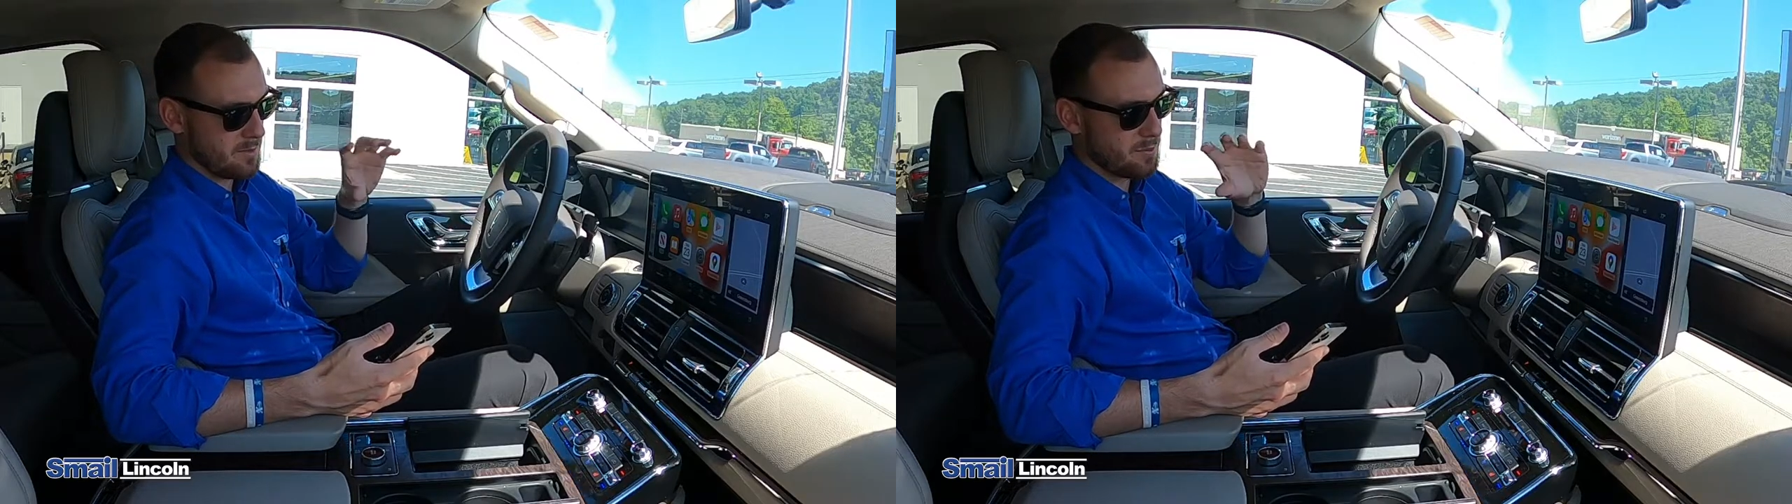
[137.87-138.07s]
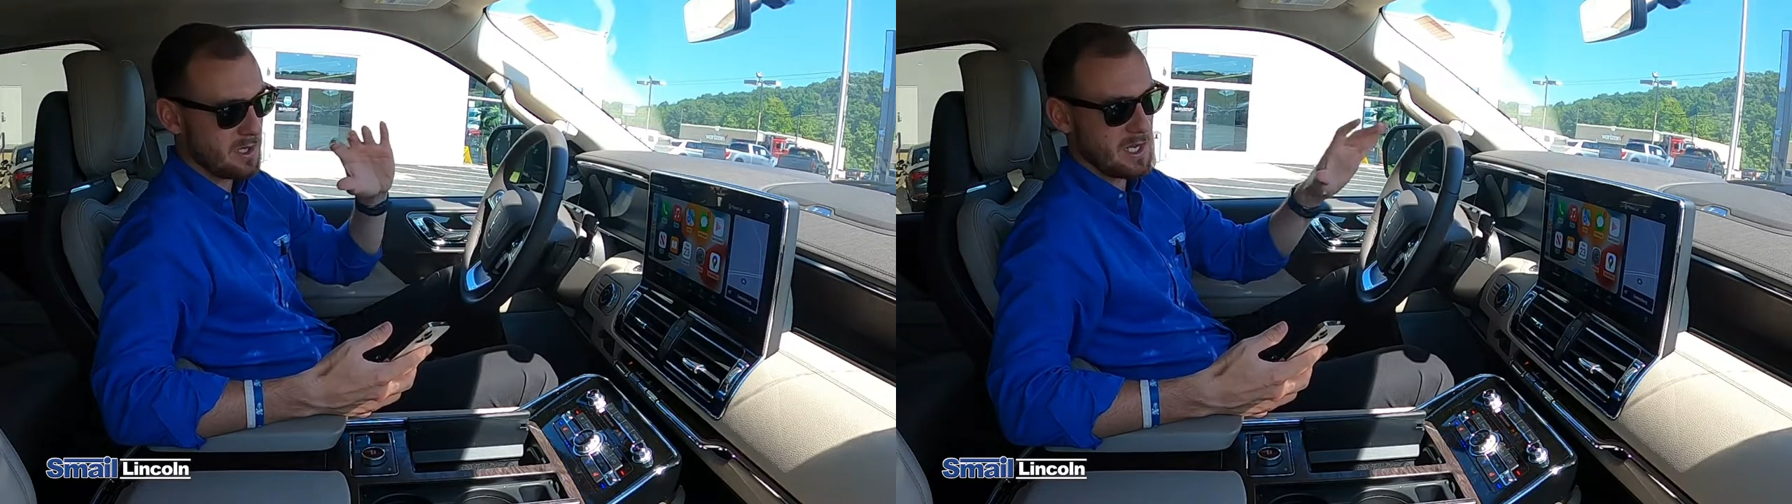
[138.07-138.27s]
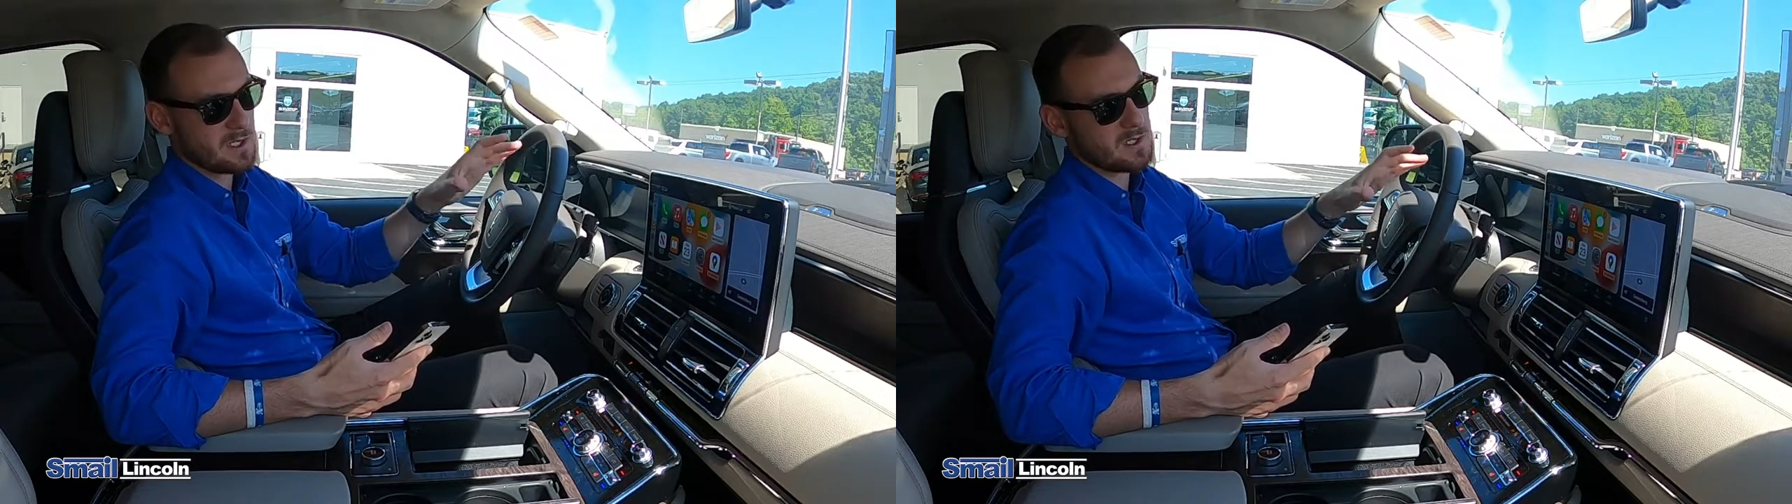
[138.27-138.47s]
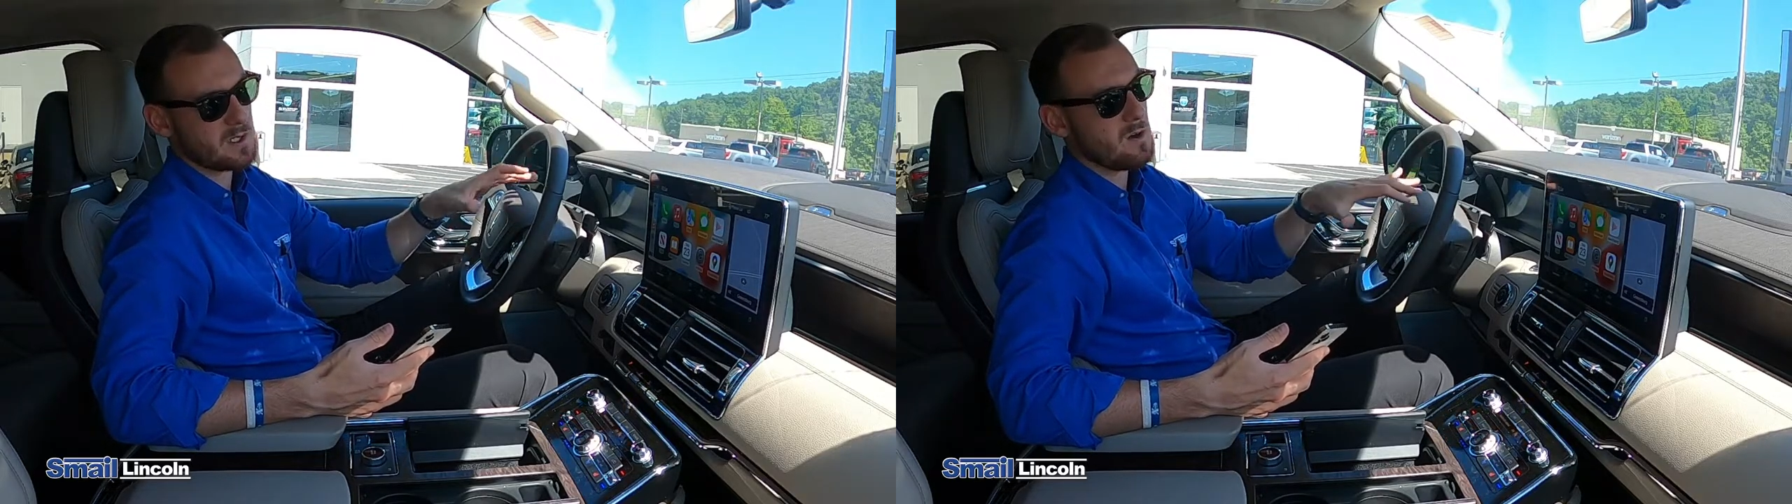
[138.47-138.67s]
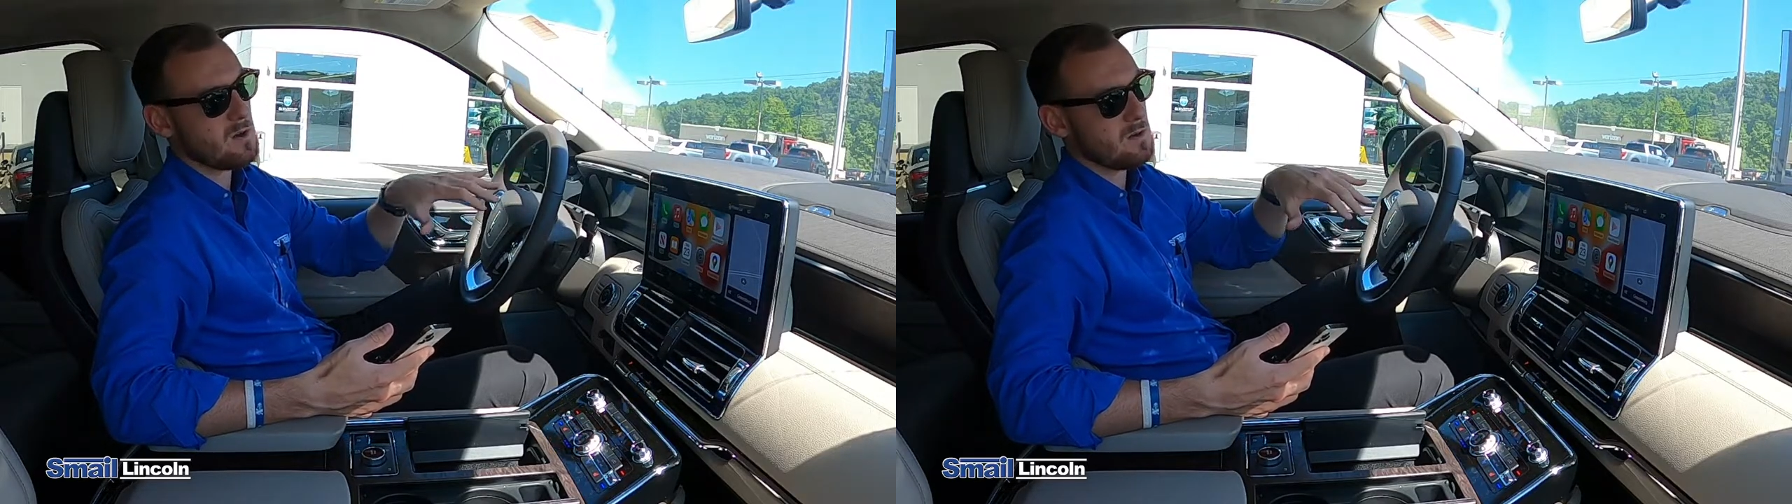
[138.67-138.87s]
to play a
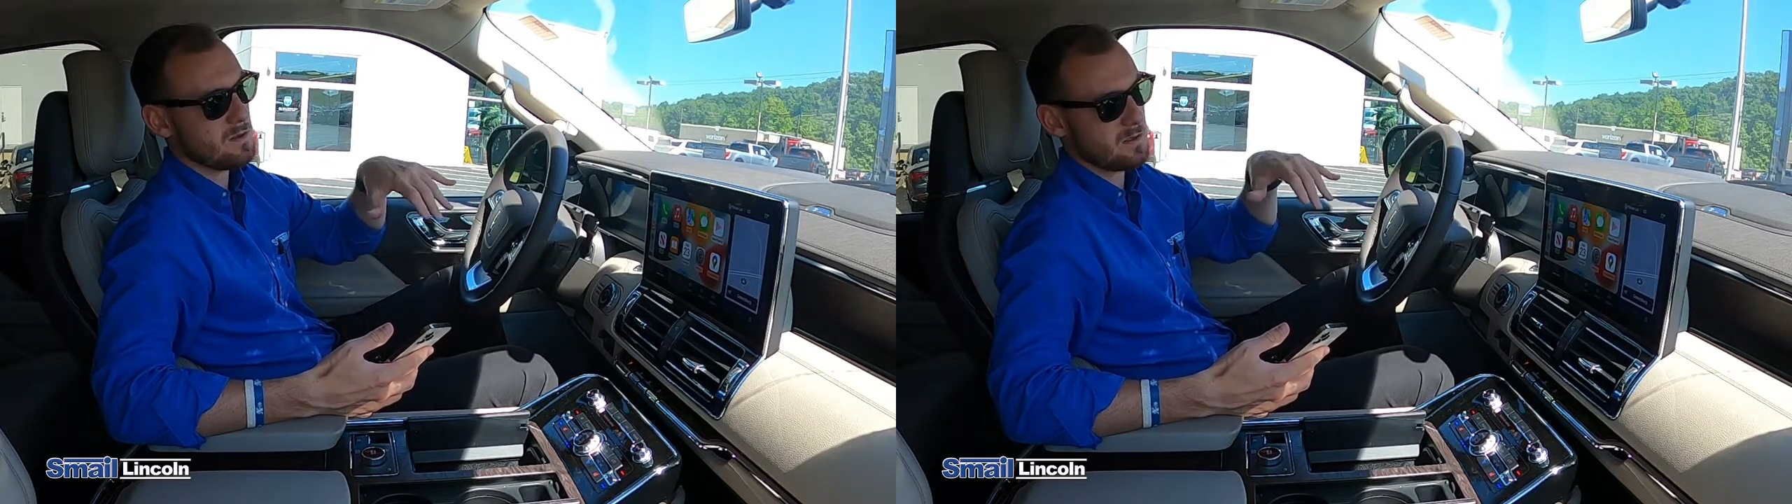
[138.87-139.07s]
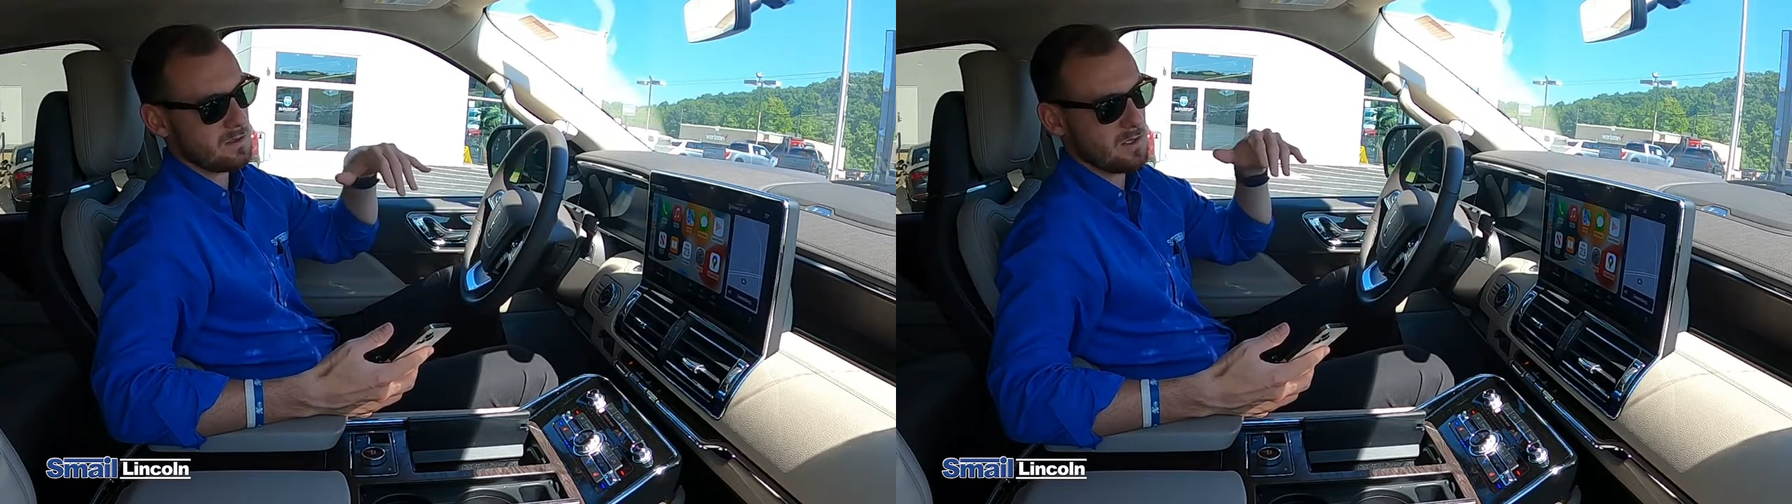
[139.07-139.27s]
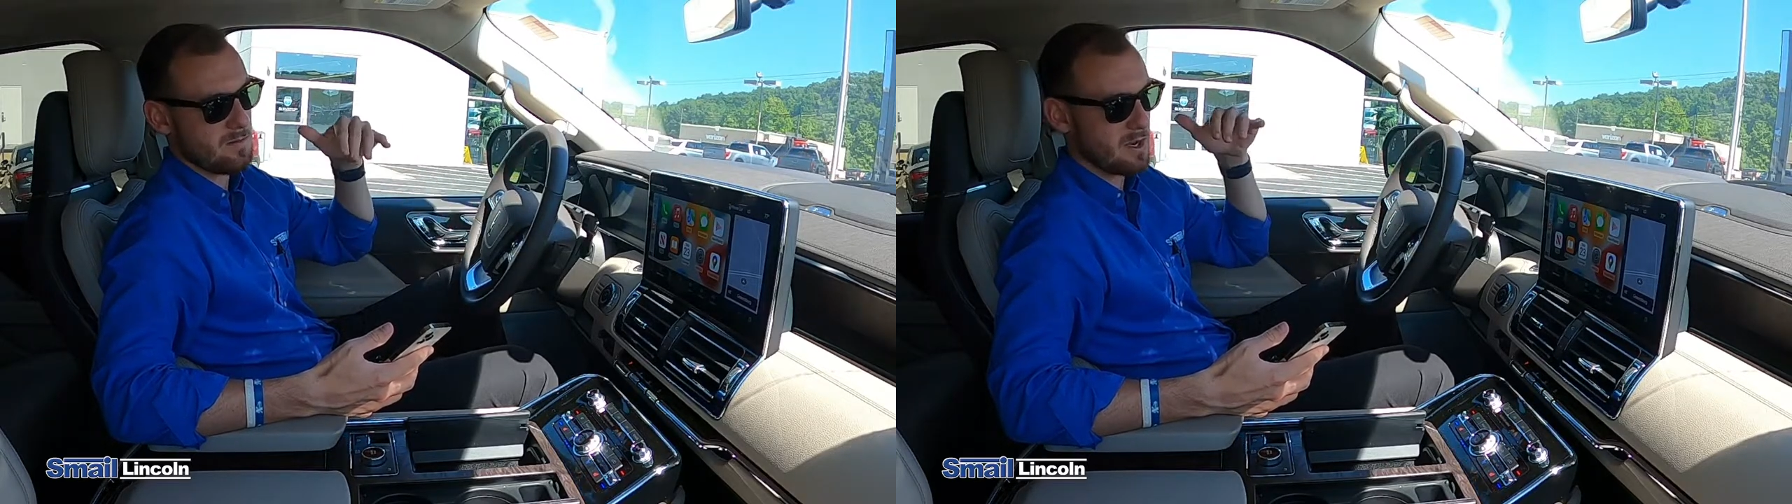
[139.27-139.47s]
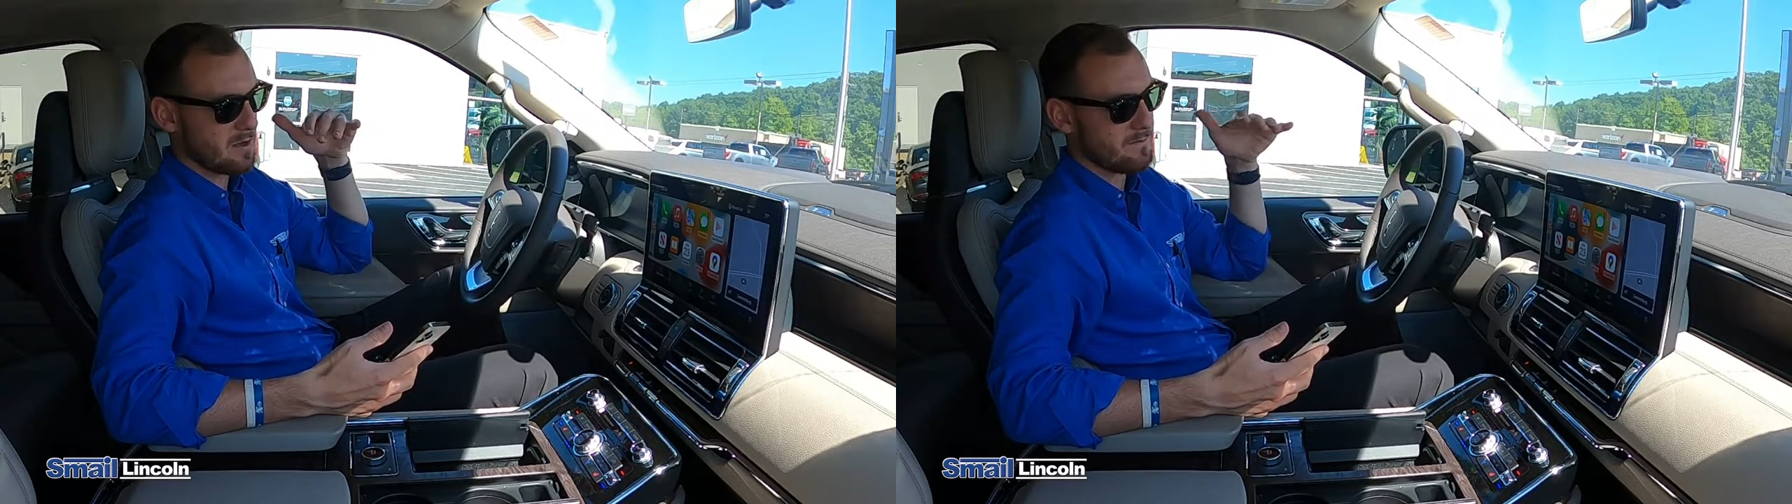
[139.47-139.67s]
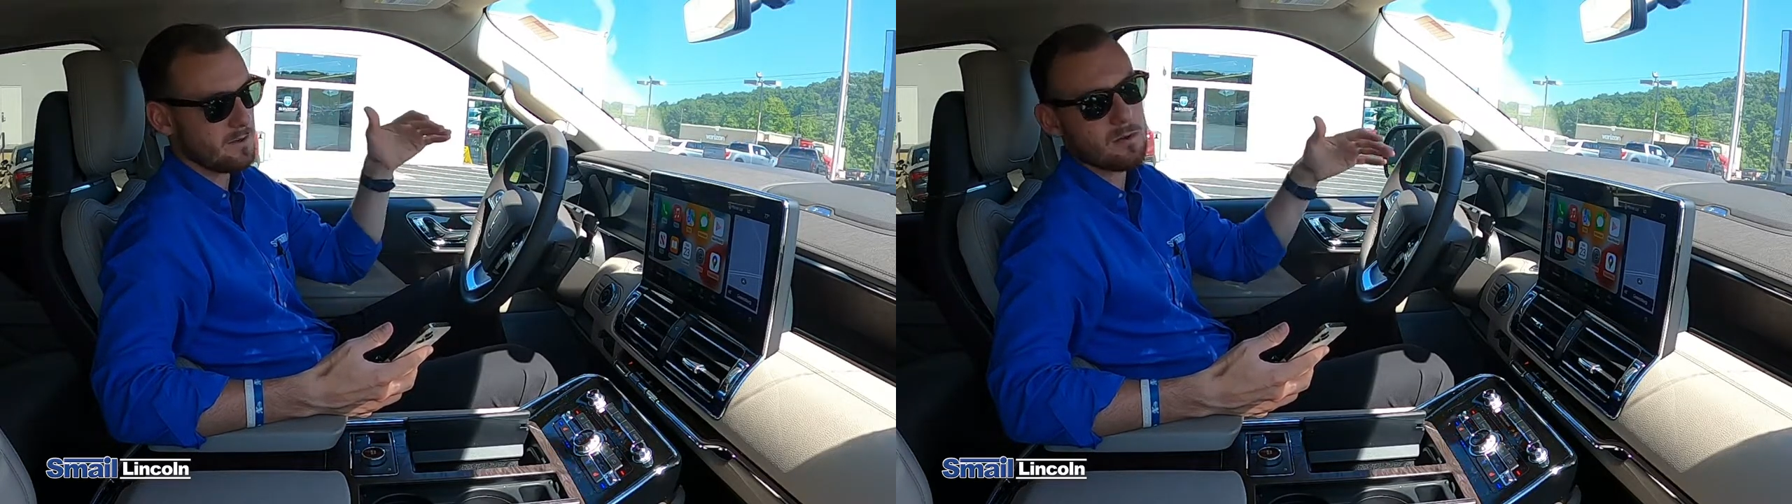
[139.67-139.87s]
song, to
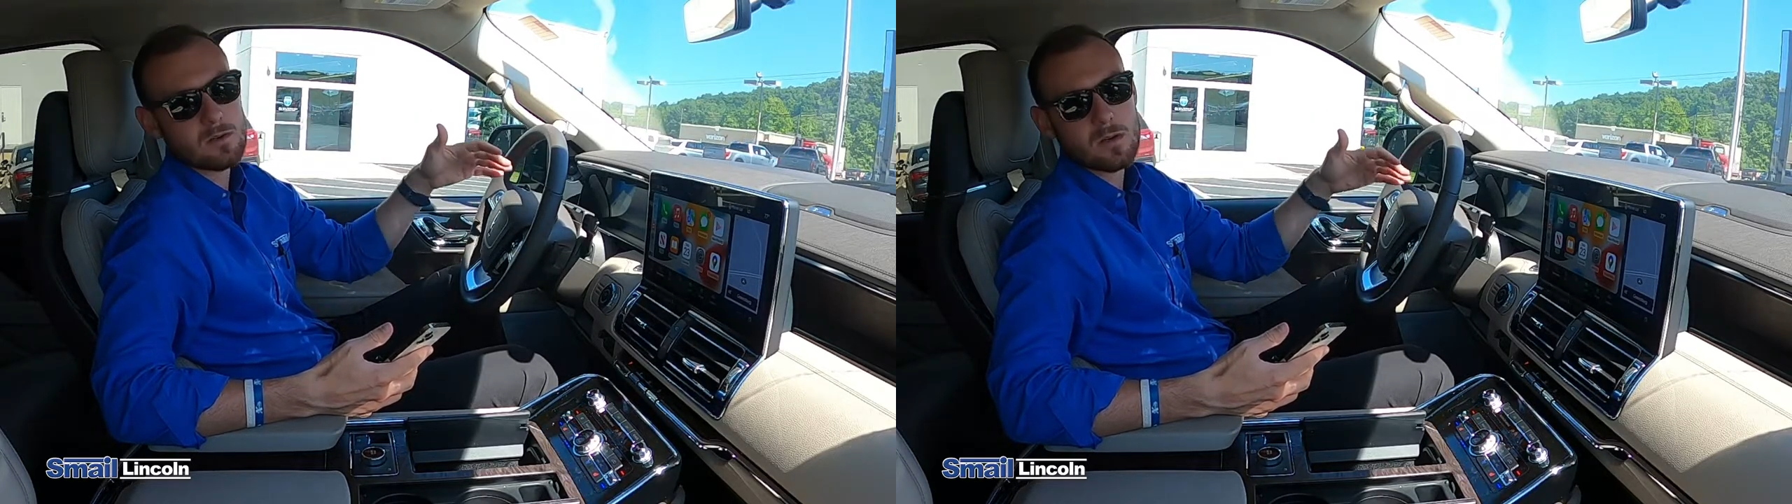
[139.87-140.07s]
make a phone